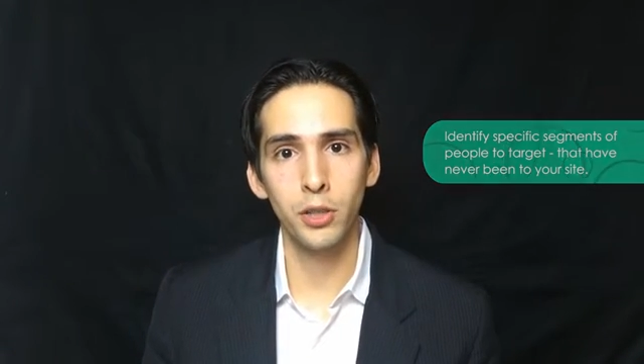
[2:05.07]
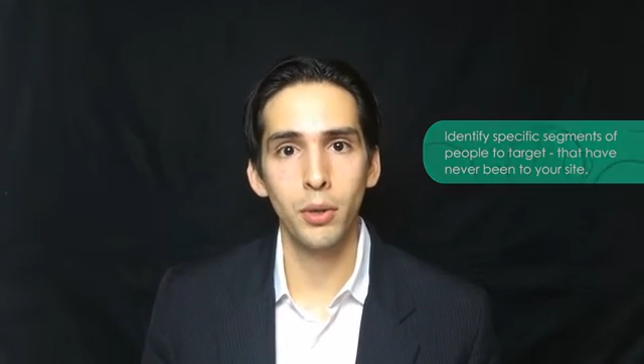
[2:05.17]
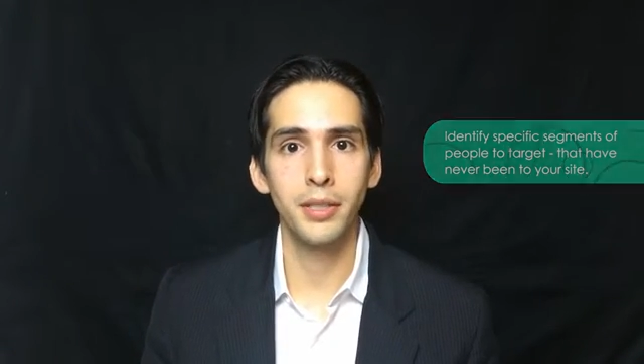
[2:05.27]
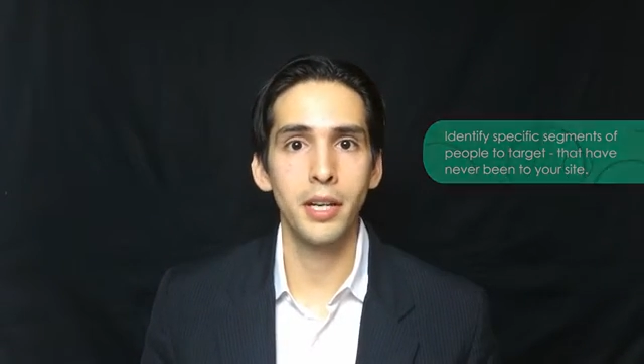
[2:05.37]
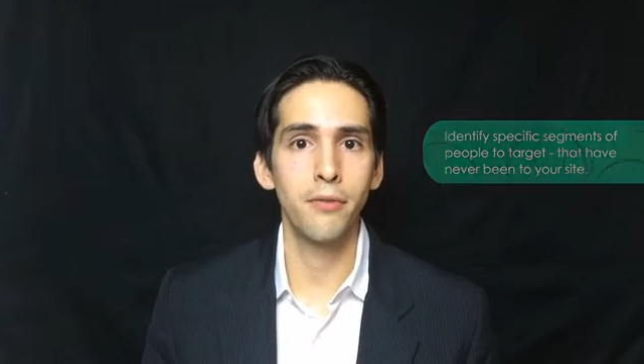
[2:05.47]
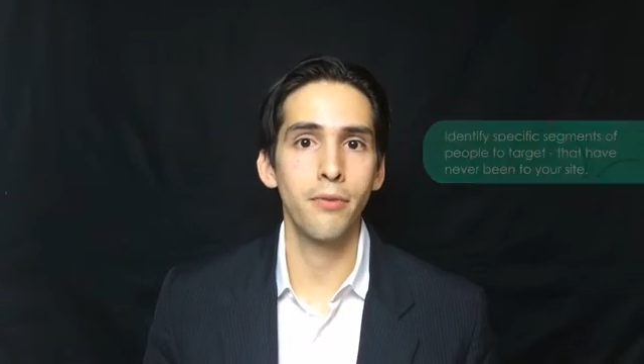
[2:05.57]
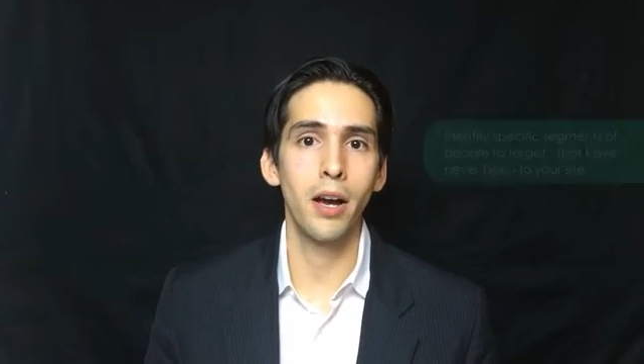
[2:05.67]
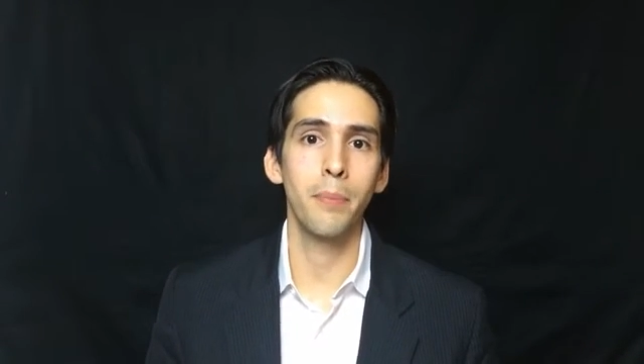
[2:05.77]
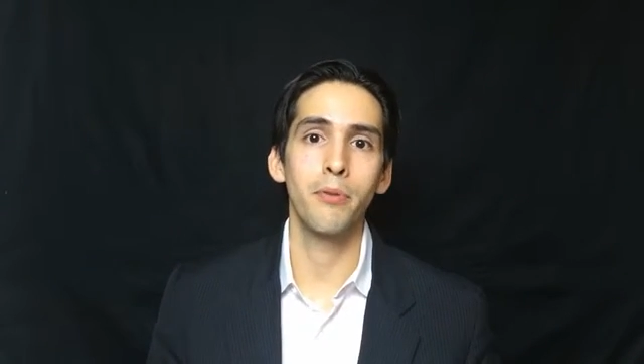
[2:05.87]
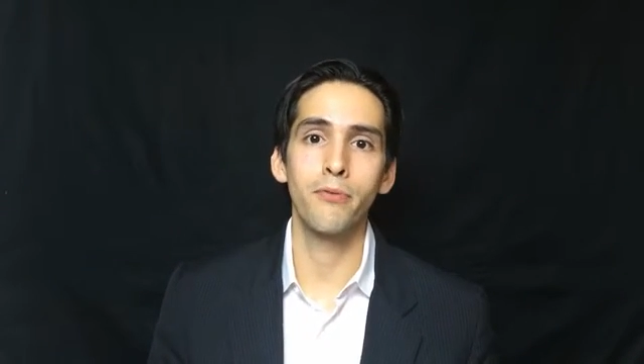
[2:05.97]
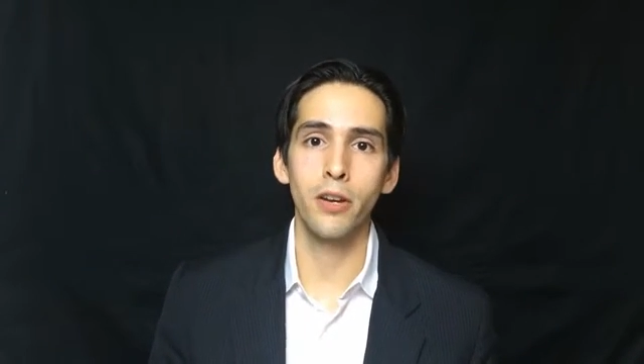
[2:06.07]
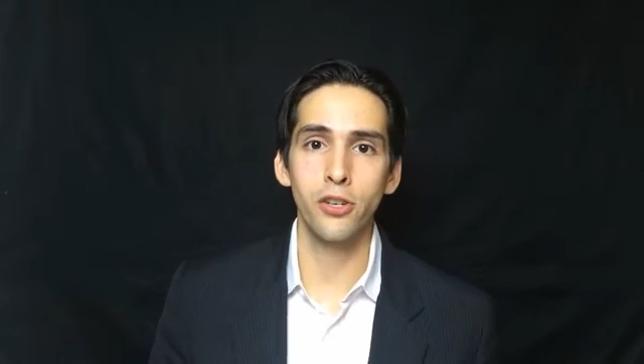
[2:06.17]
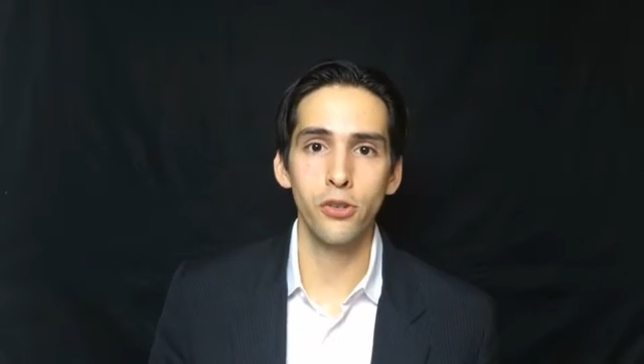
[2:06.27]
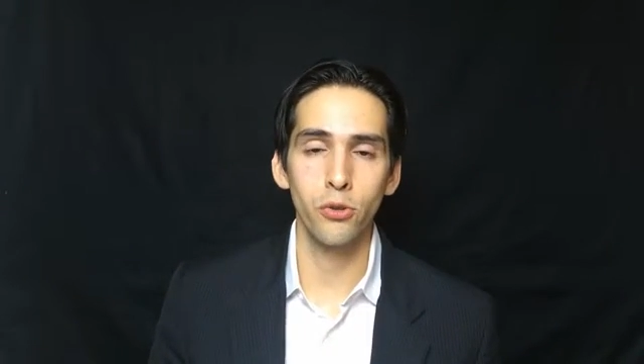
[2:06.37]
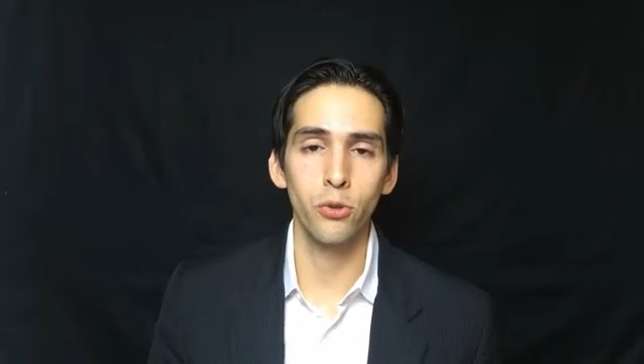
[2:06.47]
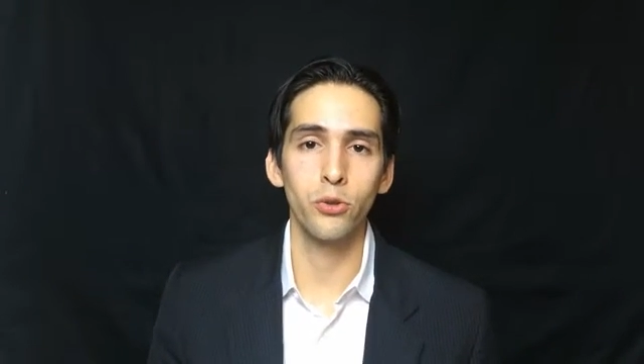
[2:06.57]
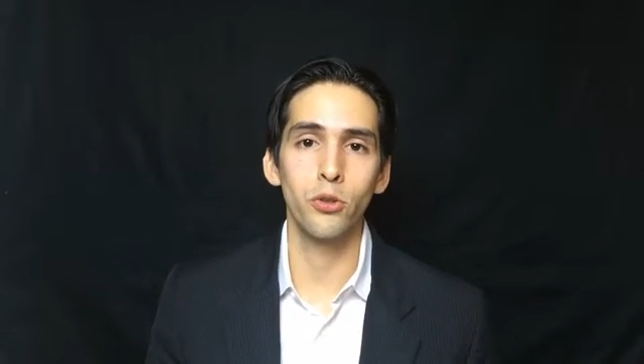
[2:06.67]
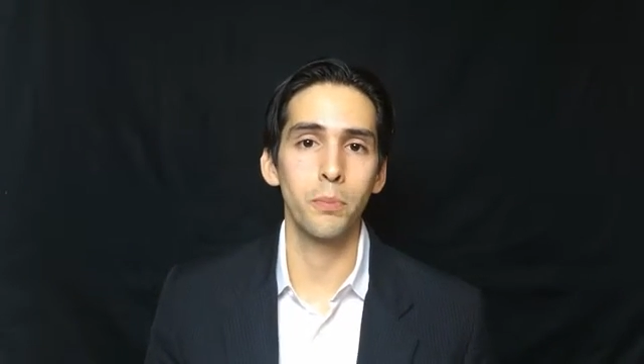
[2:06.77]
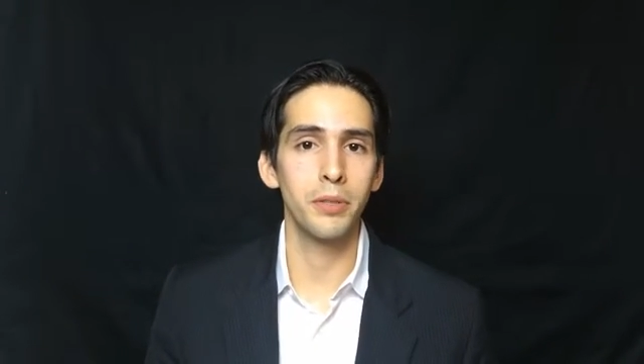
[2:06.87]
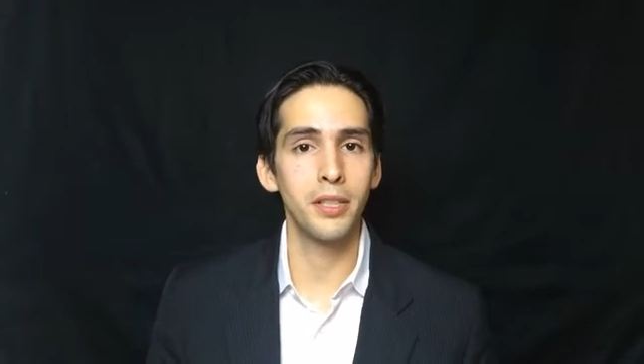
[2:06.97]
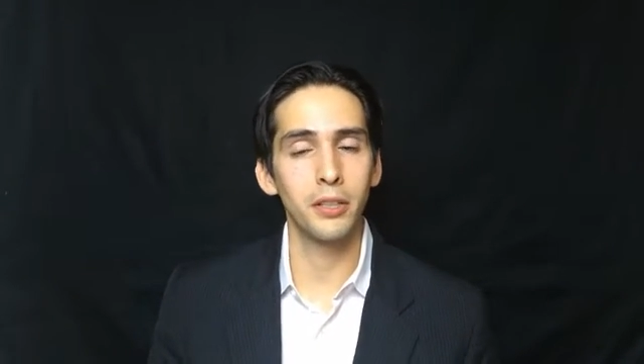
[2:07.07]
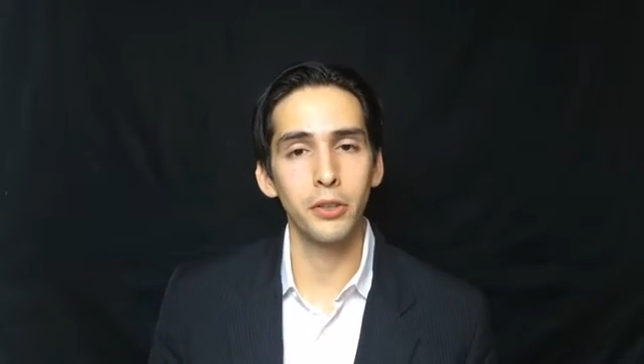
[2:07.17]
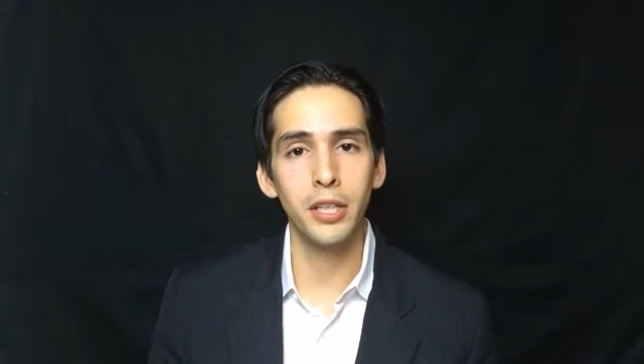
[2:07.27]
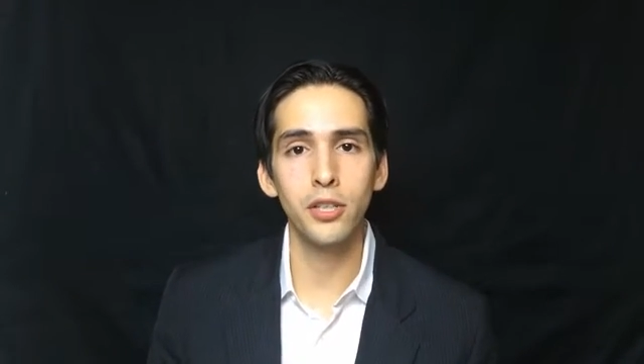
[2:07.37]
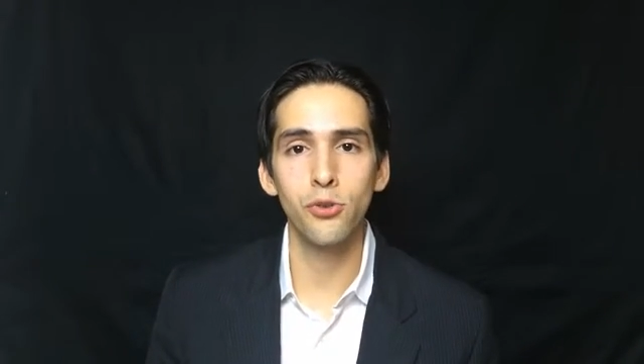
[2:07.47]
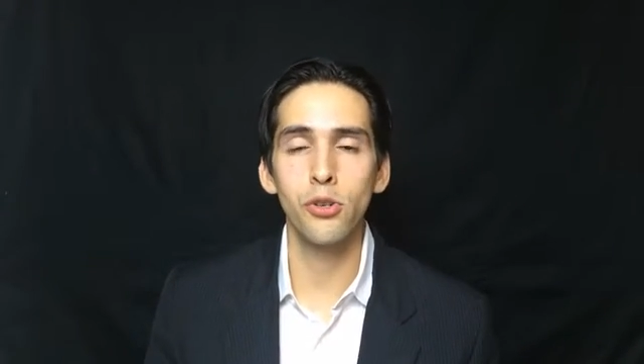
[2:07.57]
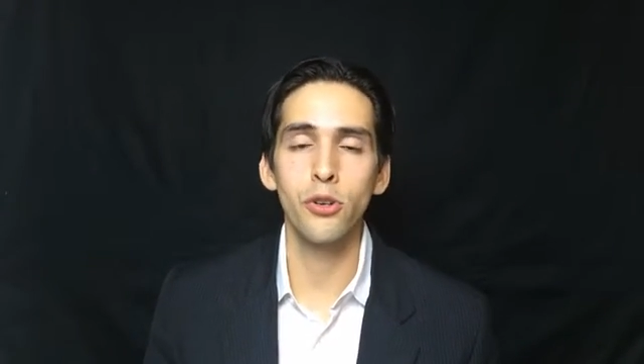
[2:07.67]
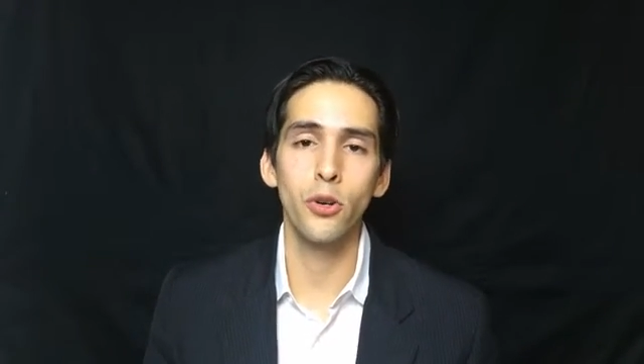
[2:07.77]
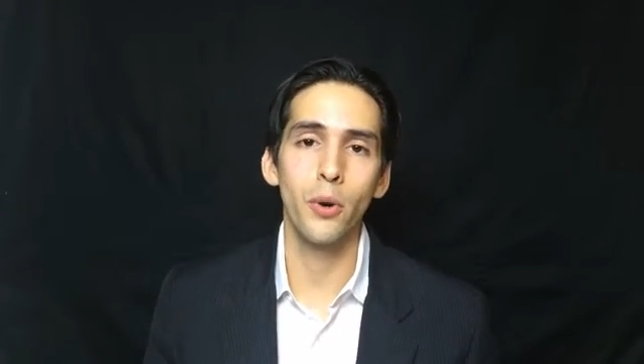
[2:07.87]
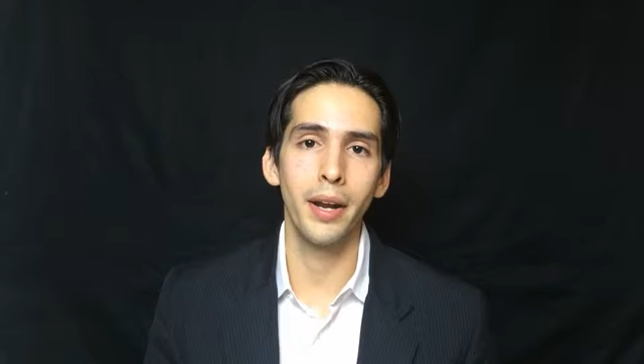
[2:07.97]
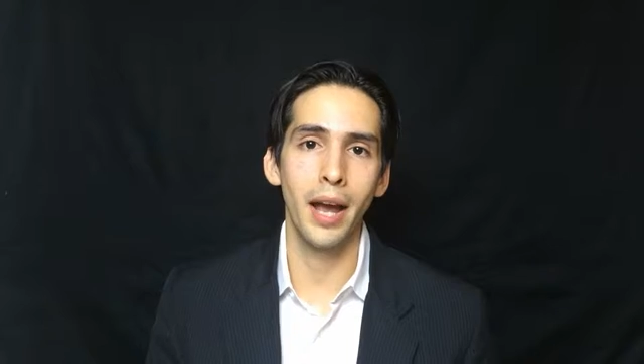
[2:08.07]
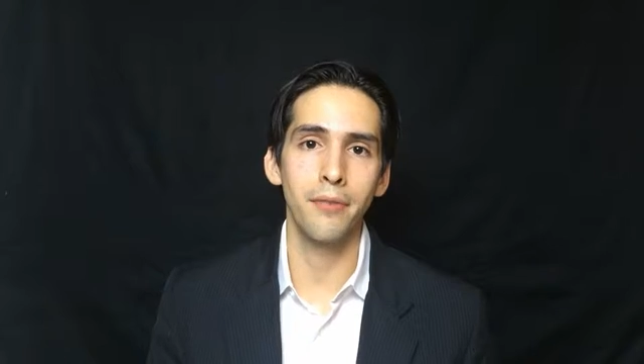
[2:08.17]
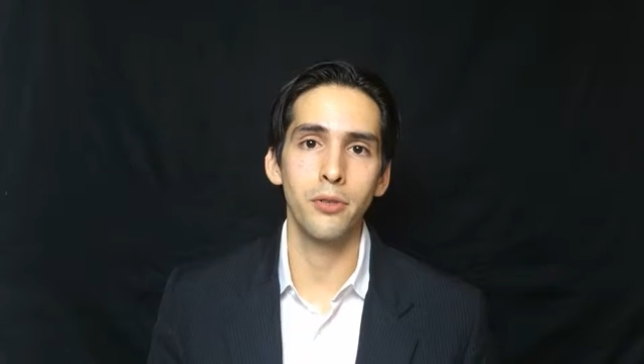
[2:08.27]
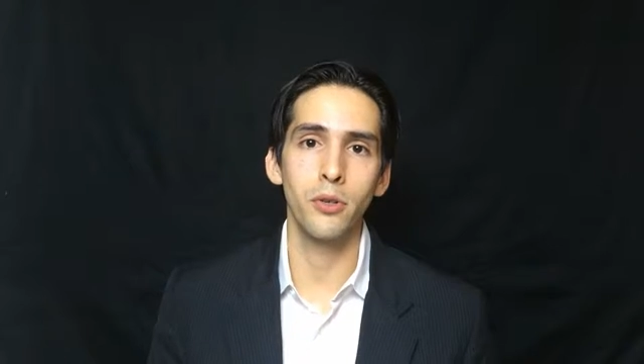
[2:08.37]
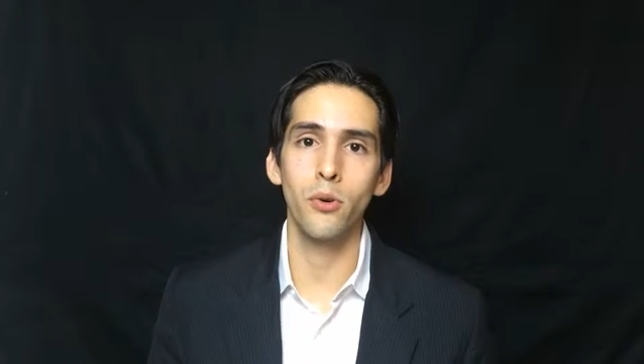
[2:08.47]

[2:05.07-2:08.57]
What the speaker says: to identify professionals or a particular industry you're going after,